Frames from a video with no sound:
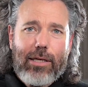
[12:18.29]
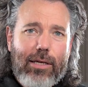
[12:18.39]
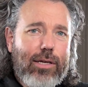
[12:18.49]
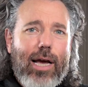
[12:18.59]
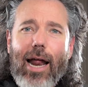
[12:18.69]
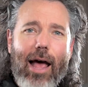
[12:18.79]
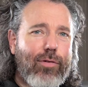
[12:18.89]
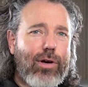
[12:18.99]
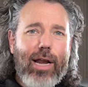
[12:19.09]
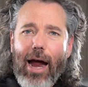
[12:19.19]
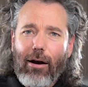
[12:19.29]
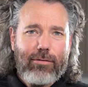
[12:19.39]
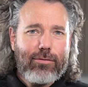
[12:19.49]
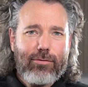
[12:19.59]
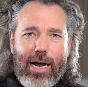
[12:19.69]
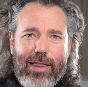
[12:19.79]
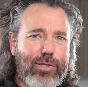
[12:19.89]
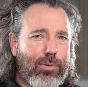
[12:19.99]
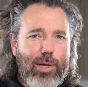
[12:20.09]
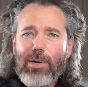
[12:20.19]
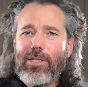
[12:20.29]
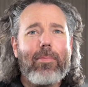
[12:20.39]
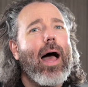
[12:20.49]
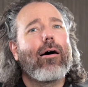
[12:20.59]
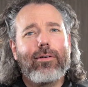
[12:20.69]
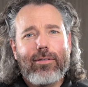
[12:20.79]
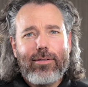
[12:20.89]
you gotta have good hair, right? That's really what it's about.